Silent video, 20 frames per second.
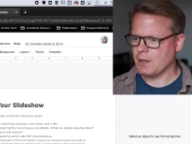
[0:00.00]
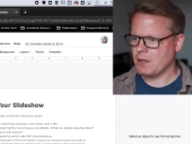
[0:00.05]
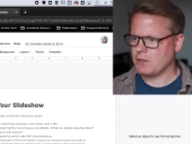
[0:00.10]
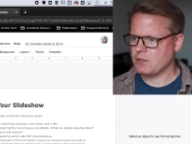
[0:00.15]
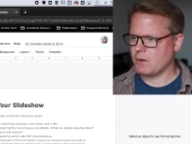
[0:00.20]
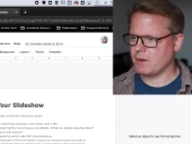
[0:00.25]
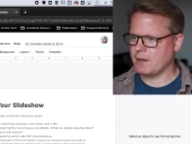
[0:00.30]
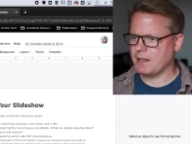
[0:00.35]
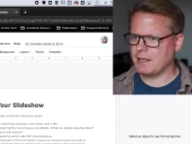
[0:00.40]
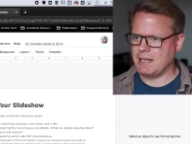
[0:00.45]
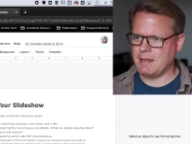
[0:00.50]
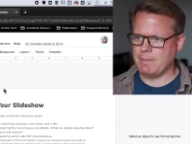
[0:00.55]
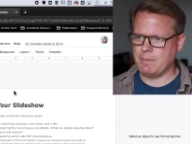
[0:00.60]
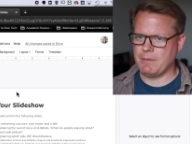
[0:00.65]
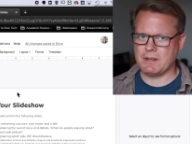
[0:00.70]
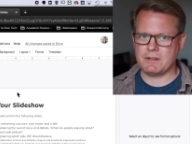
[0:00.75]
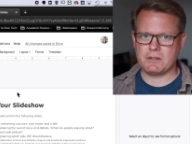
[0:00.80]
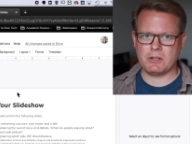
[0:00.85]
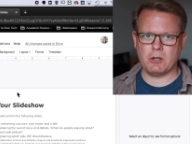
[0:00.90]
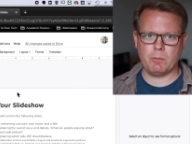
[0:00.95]
So I'm going to keep
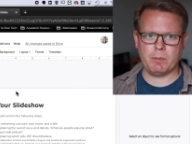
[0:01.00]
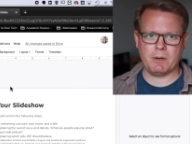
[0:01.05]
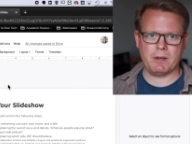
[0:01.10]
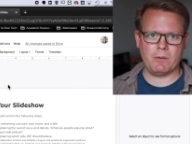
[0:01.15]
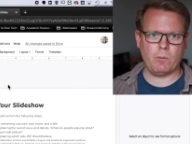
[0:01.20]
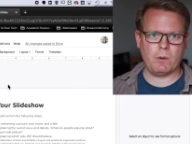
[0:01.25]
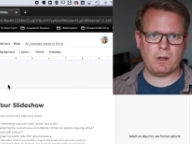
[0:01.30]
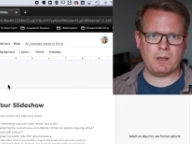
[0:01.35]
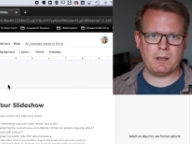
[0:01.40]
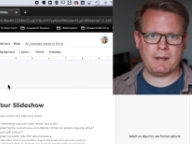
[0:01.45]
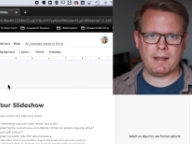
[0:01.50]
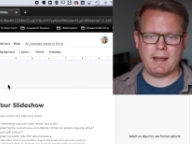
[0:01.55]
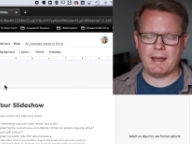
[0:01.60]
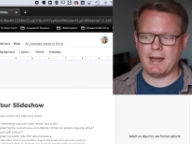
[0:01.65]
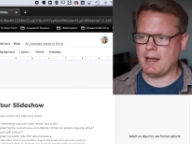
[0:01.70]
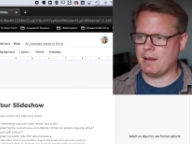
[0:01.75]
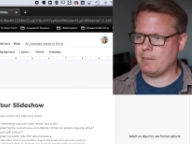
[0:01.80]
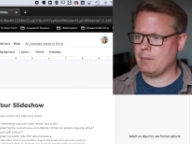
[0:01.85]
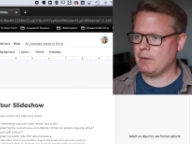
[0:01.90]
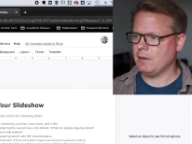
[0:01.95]
this open in one
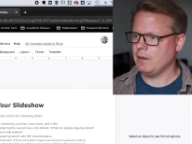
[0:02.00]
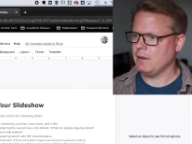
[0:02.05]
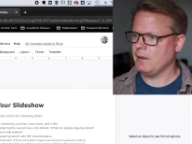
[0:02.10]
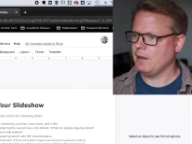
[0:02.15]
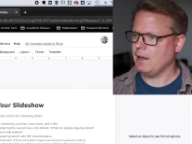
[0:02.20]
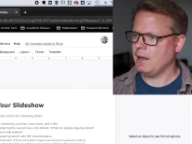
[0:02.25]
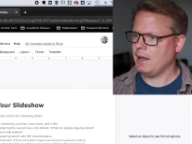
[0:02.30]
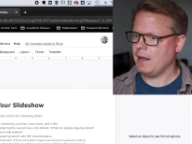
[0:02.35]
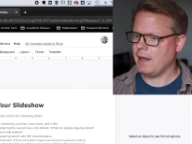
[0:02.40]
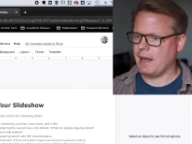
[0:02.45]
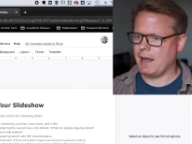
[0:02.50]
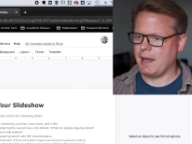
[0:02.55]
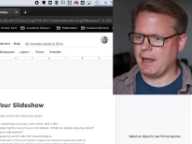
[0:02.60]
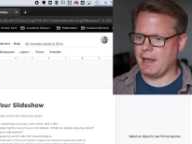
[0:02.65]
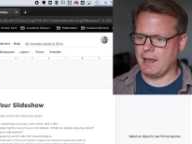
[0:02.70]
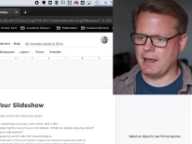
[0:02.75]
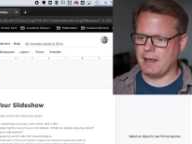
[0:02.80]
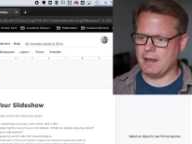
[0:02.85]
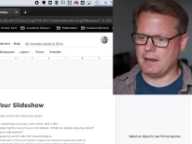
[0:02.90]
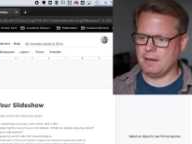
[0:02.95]
tab,
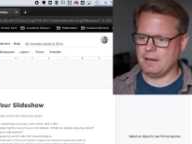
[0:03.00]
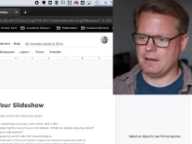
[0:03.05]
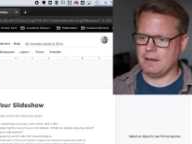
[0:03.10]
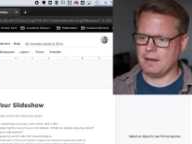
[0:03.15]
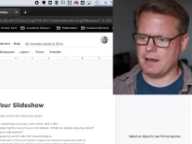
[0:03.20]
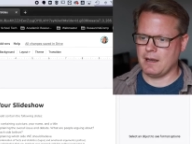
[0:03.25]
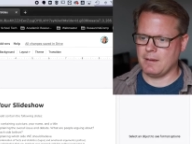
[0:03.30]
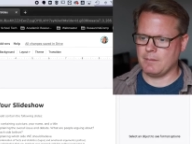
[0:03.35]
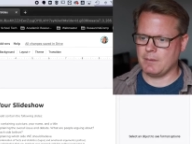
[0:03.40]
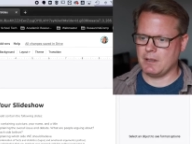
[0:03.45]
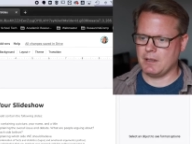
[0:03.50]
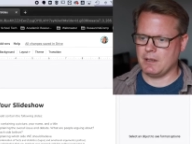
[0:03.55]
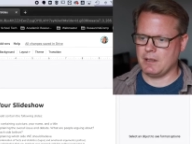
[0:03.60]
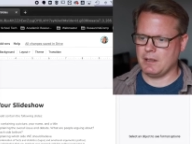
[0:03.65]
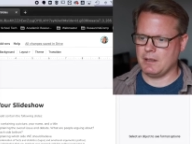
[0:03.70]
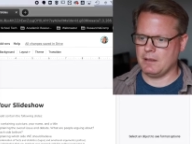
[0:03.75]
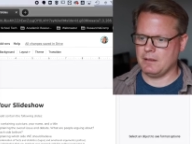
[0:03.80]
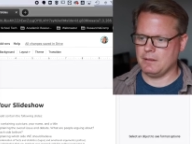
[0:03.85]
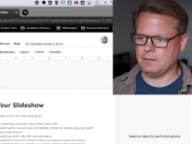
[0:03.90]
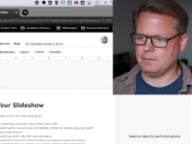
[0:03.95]
and I'm going
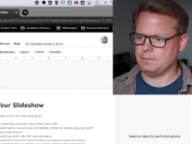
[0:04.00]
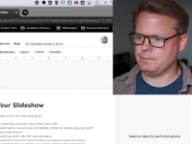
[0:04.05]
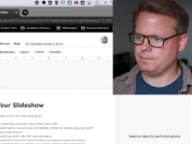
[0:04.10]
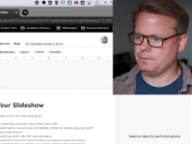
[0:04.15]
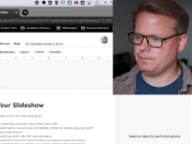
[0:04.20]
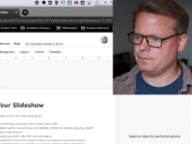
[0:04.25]
to